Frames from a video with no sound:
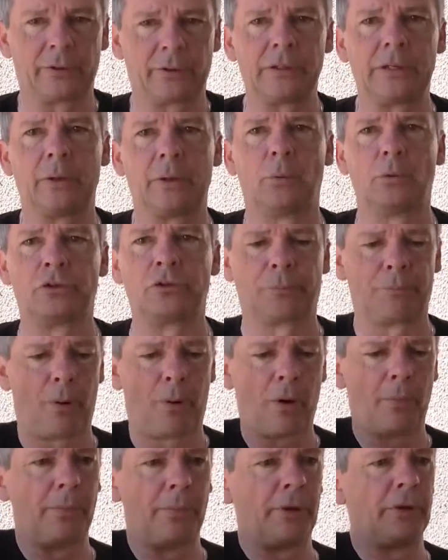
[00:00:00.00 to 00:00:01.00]
So yeah, we'll just
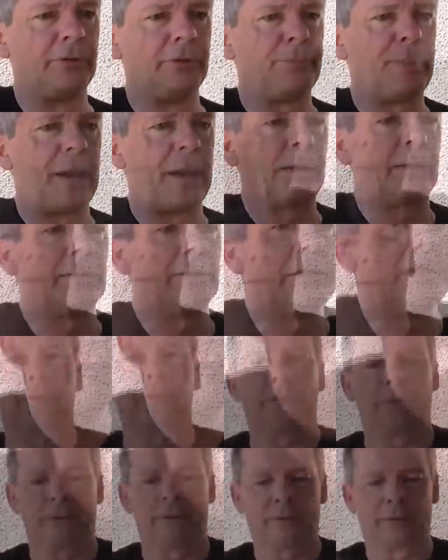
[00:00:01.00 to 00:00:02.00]
pop those back
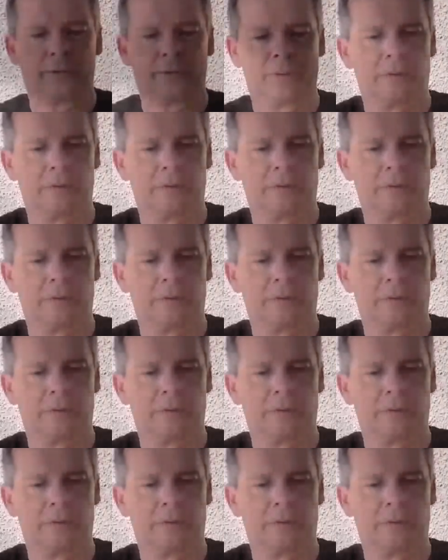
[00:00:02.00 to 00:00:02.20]
in here.